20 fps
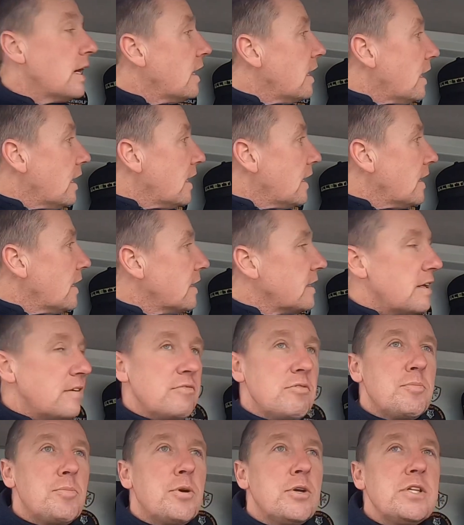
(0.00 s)
and
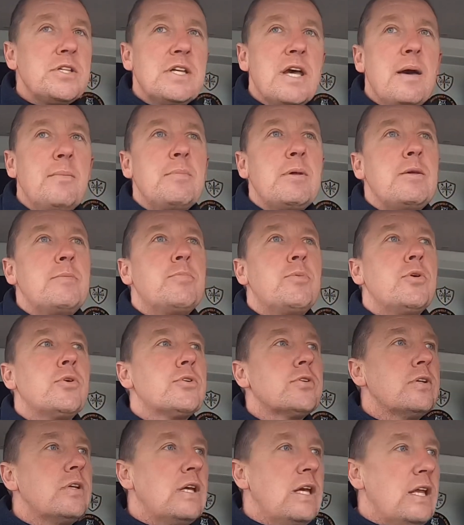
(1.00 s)
everybody's happy. But
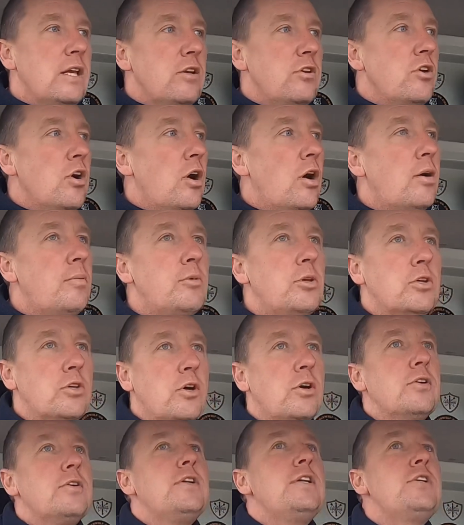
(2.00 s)
in normal
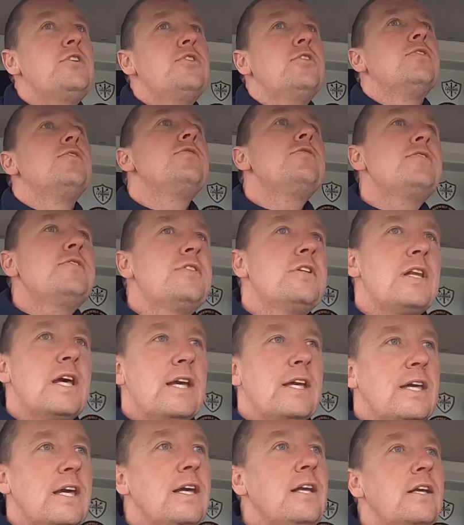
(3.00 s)
conditions,
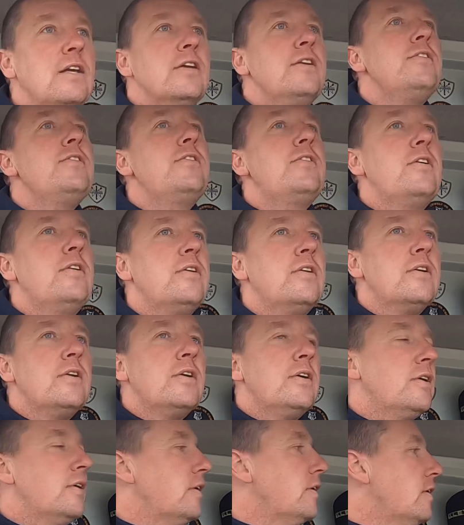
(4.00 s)
like England,
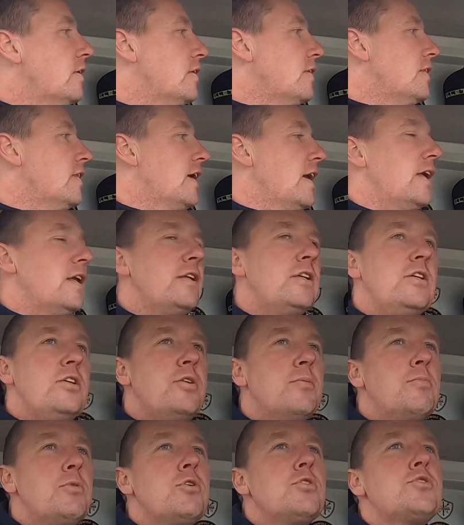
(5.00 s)
then
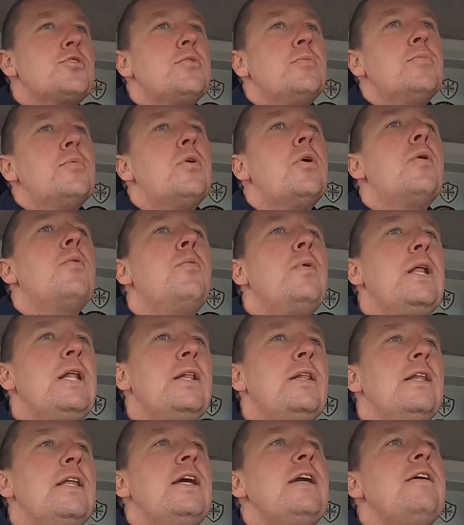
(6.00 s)
your mulching mower will
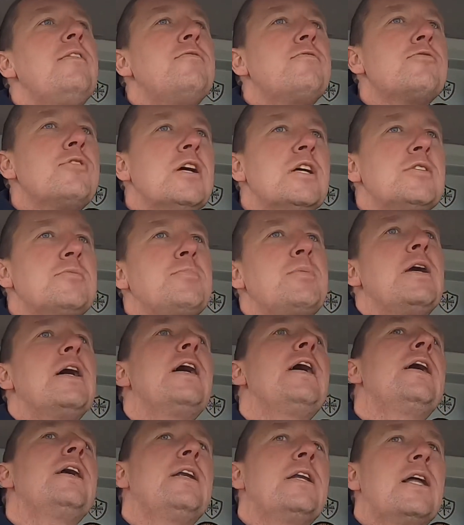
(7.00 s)
leave grass
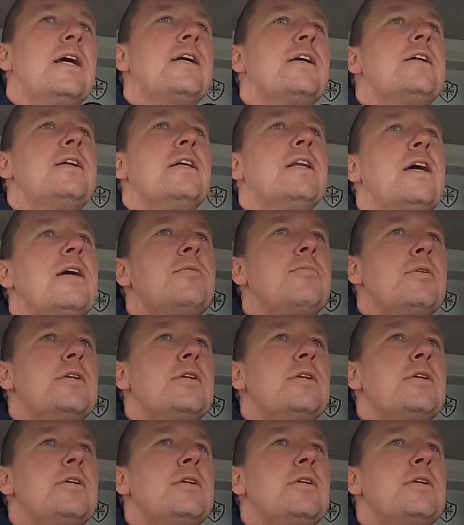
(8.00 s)
behind like we